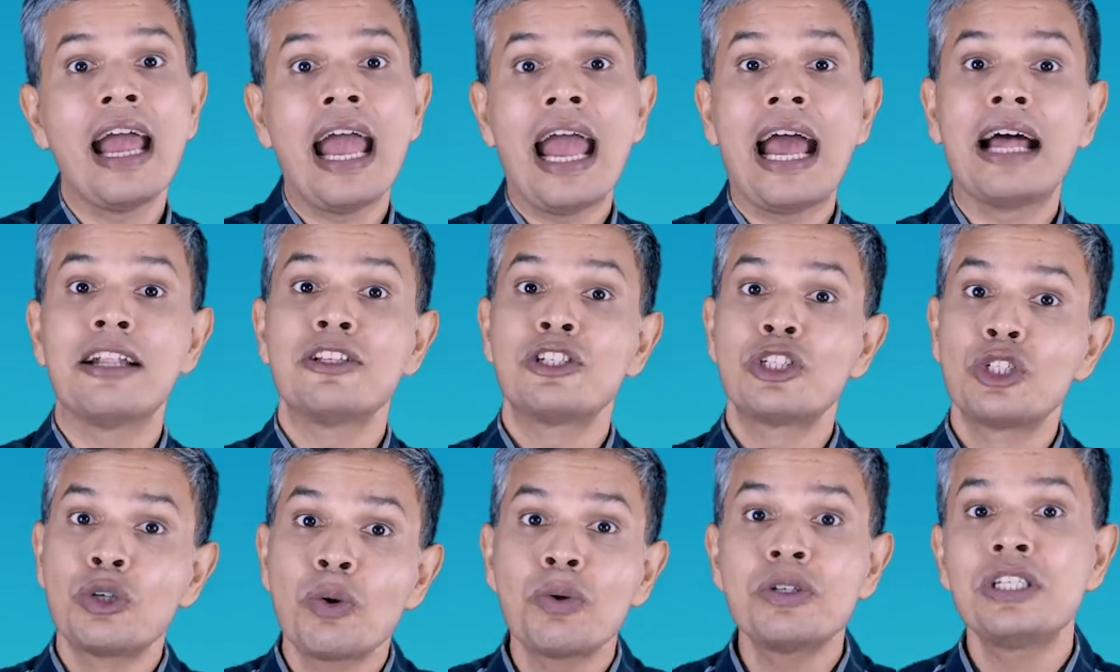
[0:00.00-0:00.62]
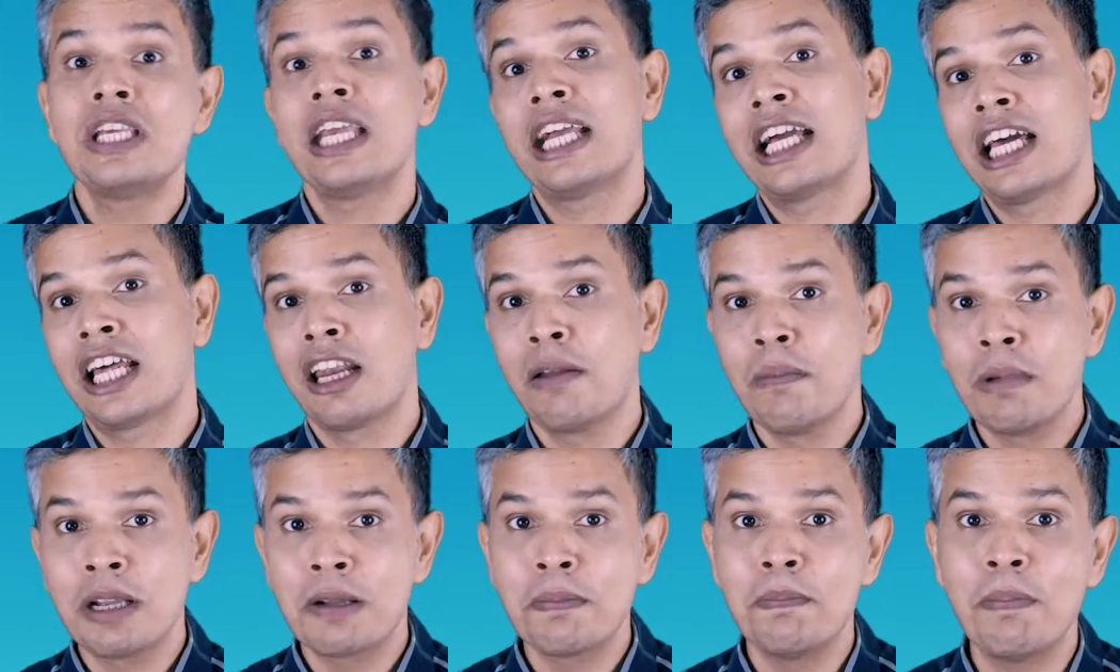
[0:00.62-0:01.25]
and
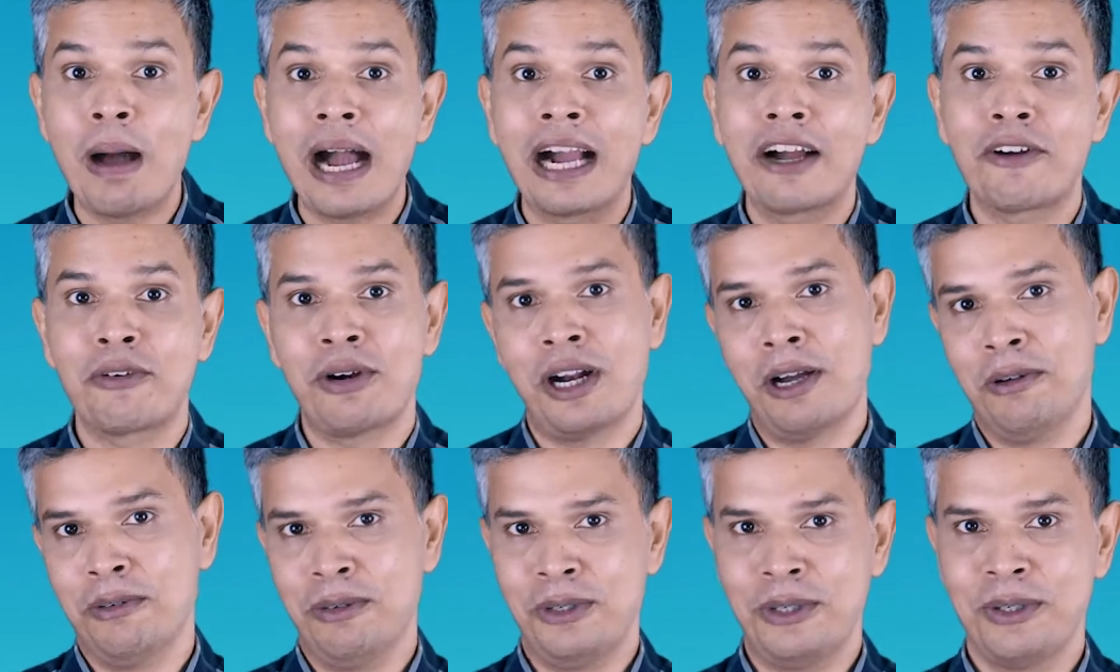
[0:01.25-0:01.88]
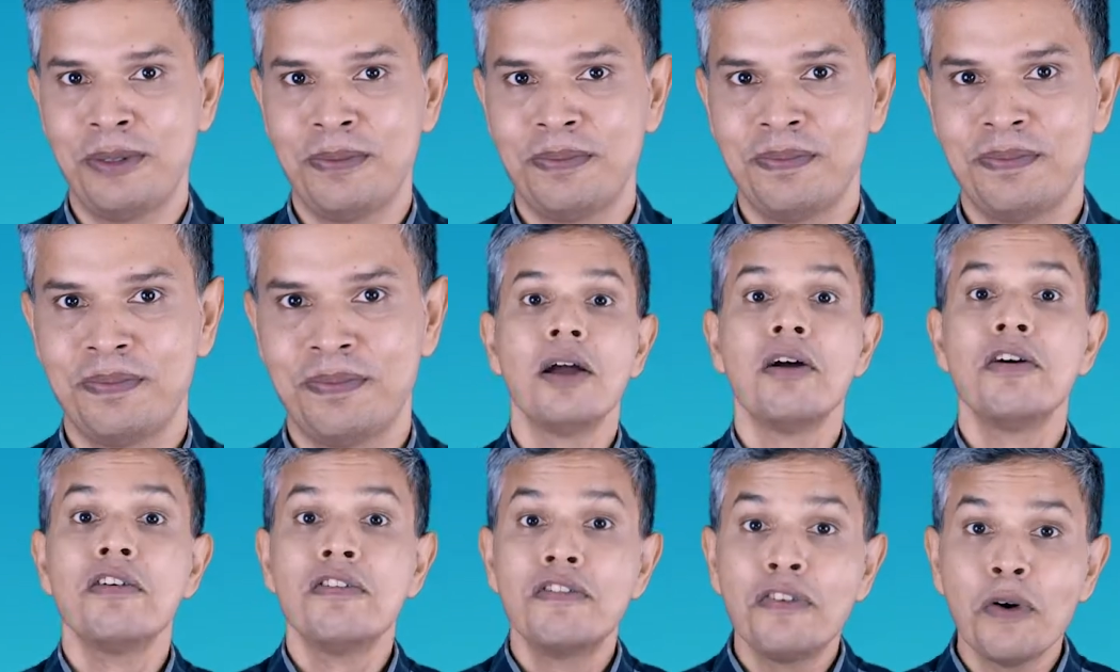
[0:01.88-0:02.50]
socioeconomic background.
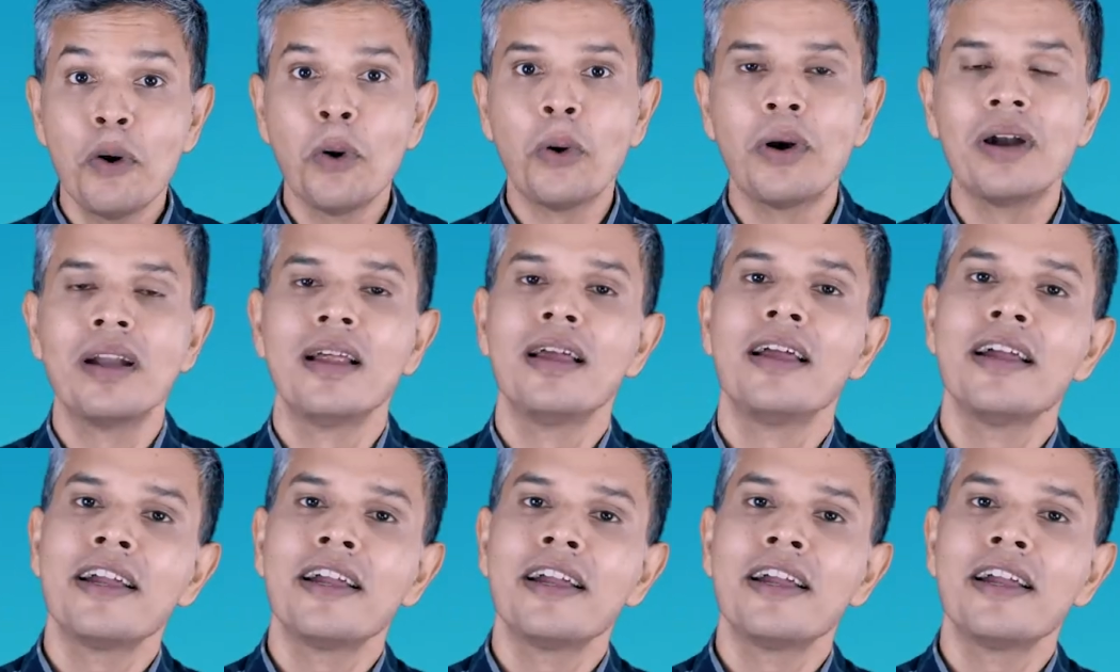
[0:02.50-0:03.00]
Four,